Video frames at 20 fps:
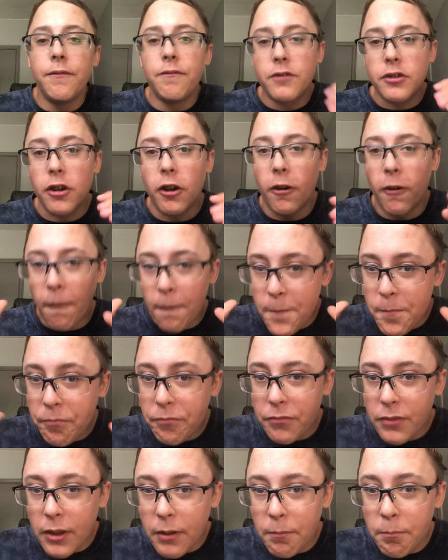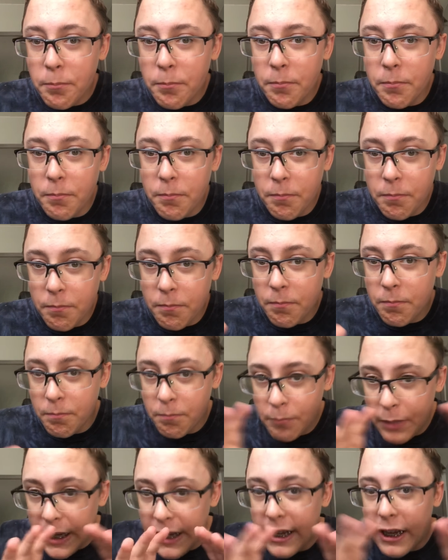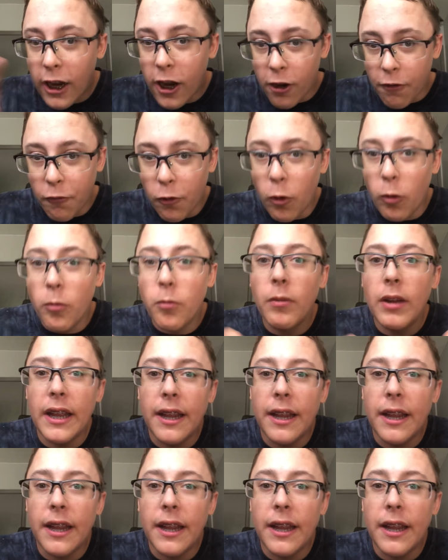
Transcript: So be careful